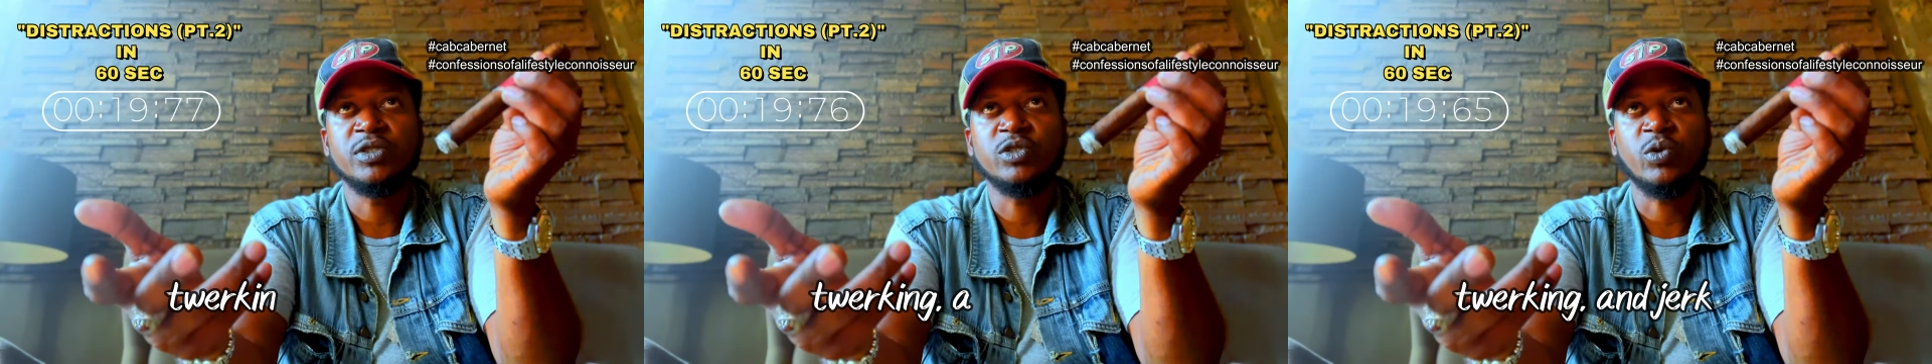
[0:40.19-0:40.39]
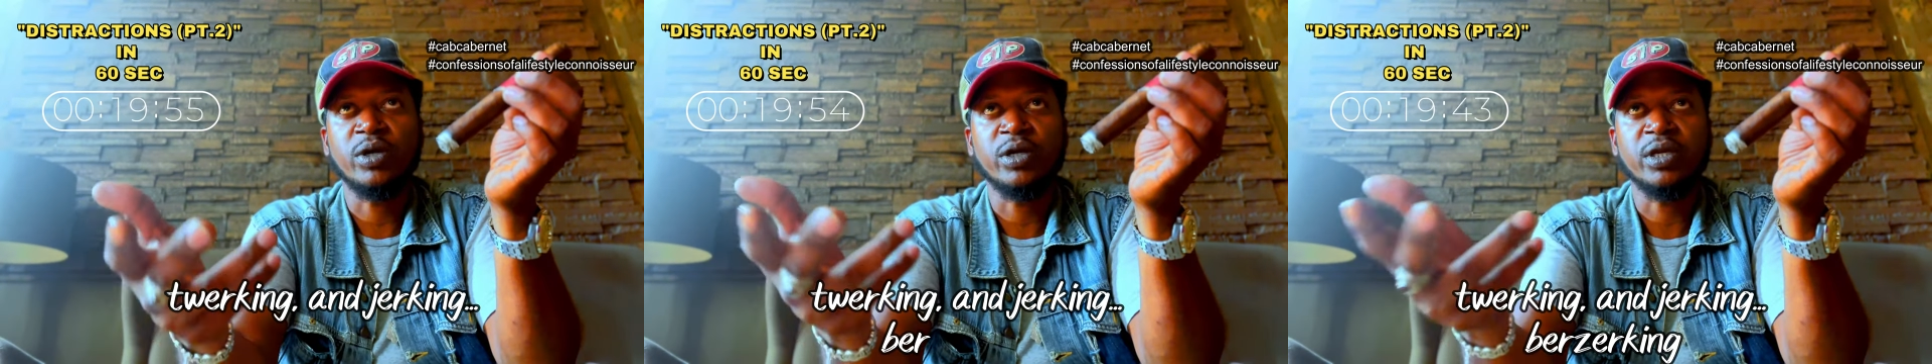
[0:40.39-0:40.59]

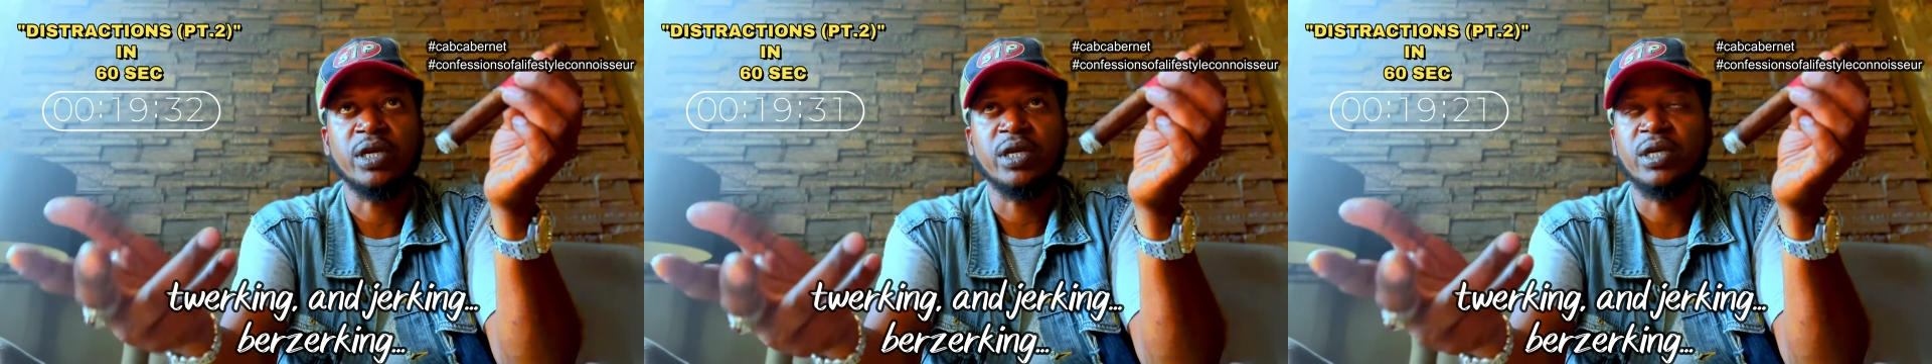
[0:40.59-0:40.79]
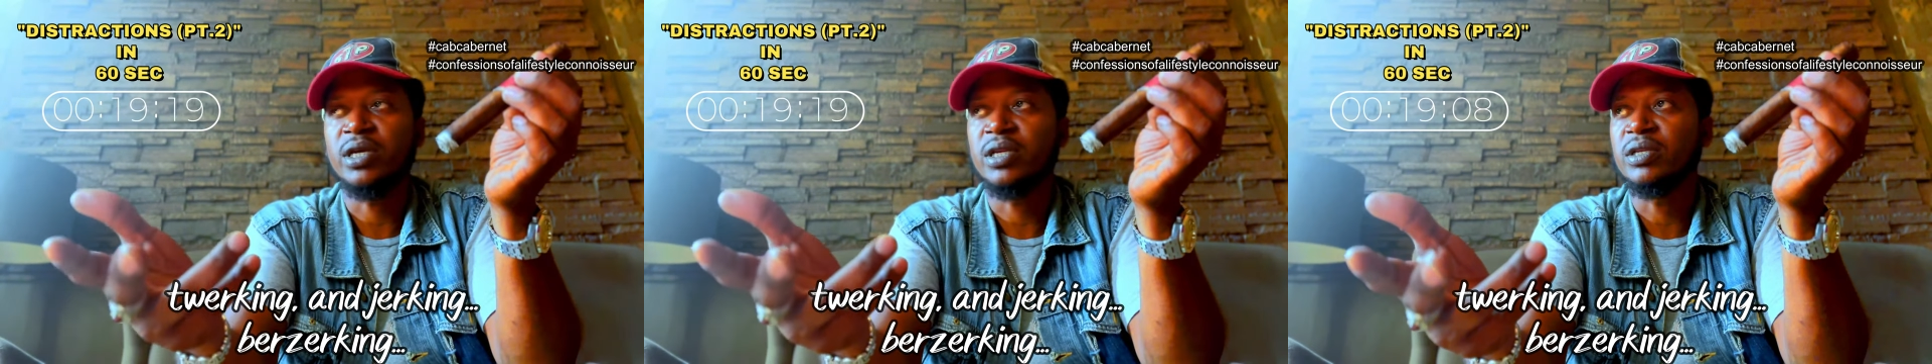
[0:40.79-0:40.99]

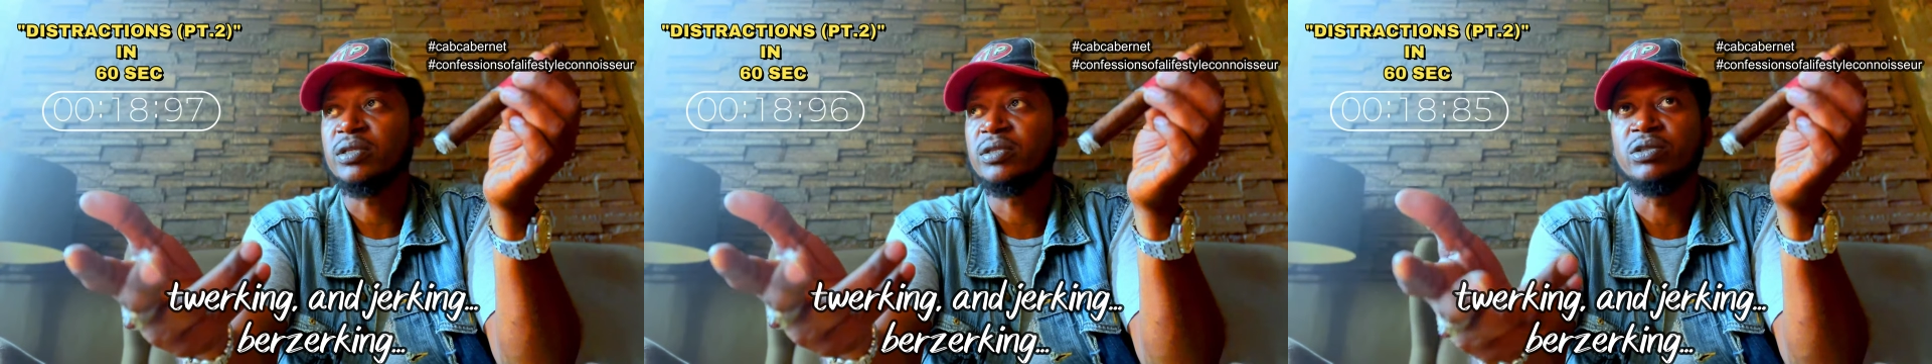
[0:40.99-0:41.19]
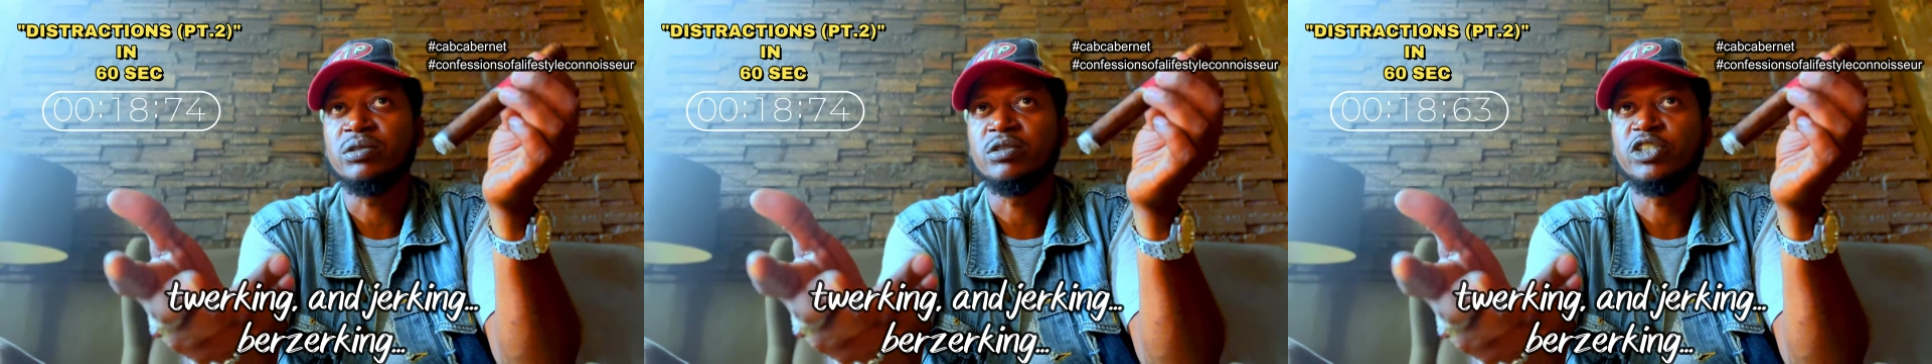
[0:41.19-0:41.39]
twerking
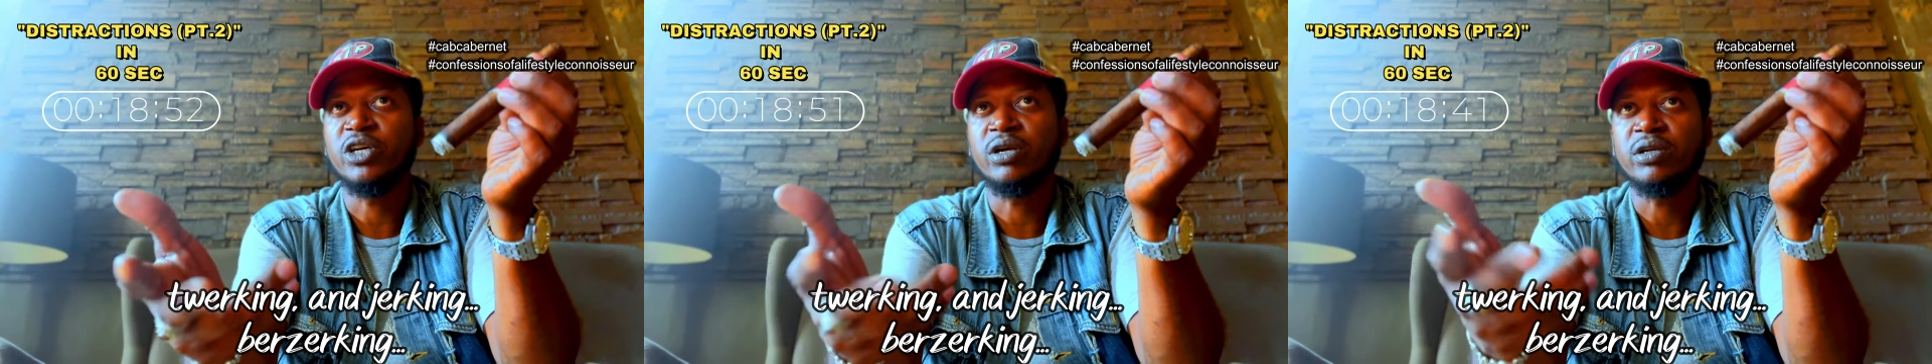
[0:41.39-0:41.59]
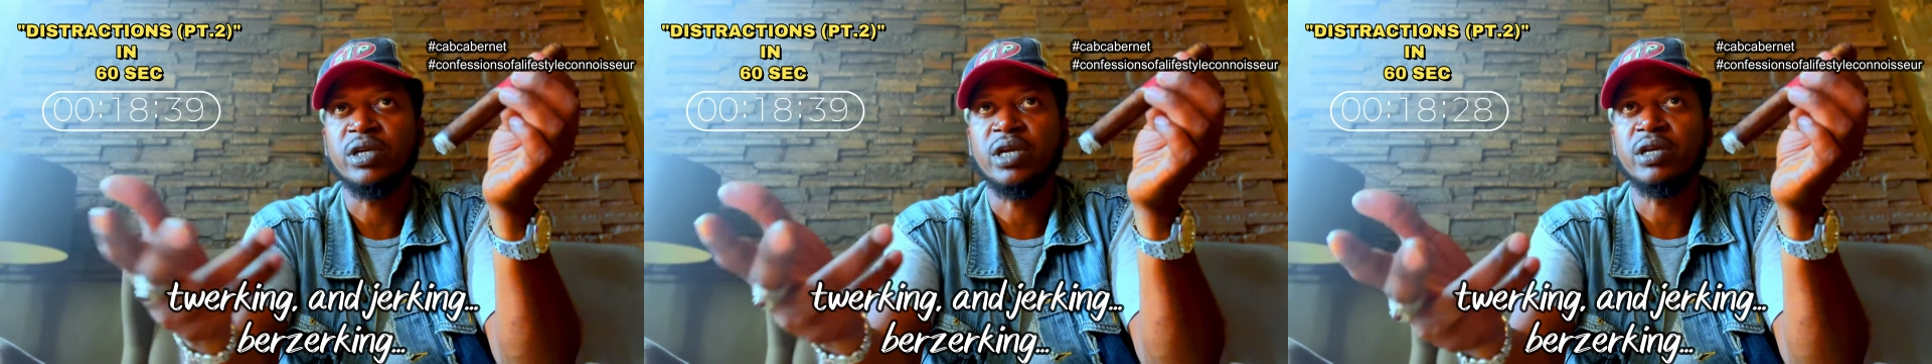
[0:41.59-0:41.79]
and
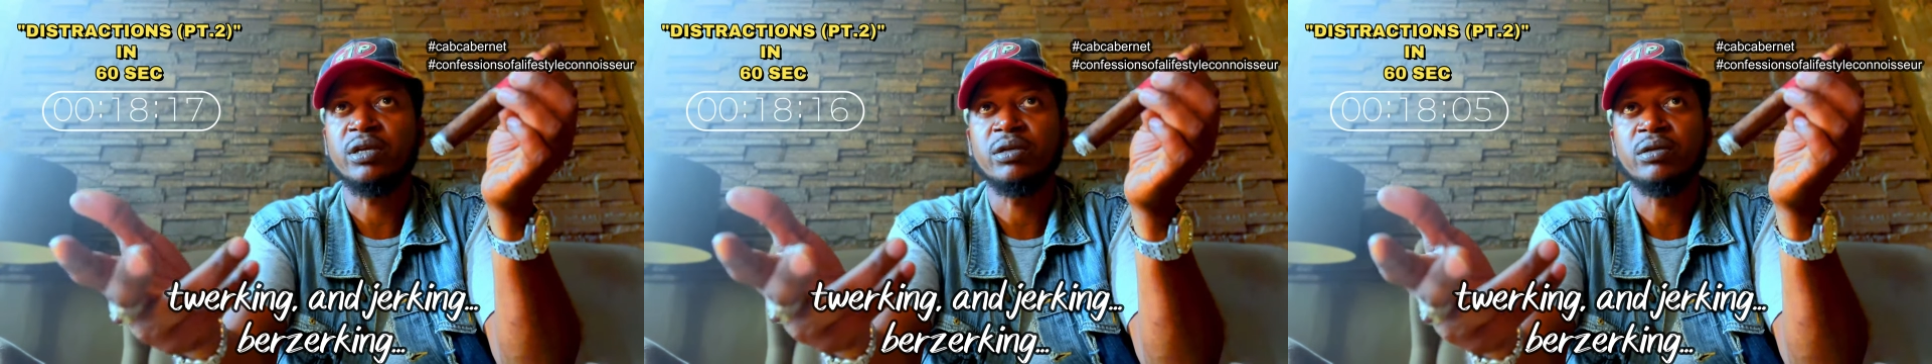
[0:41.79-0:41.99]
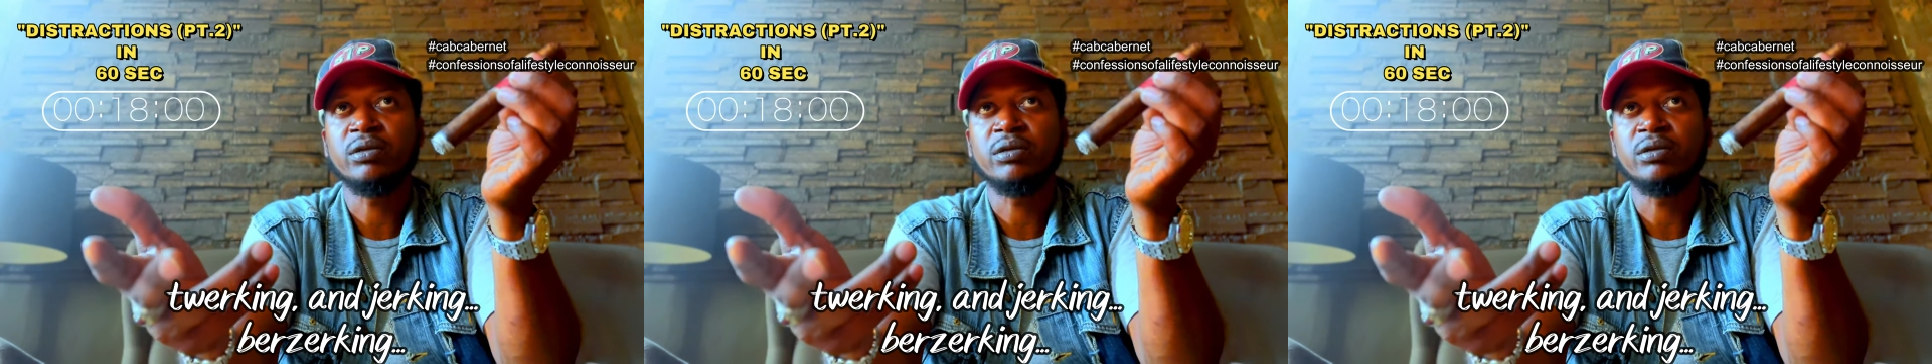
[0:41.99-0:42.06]
jerking,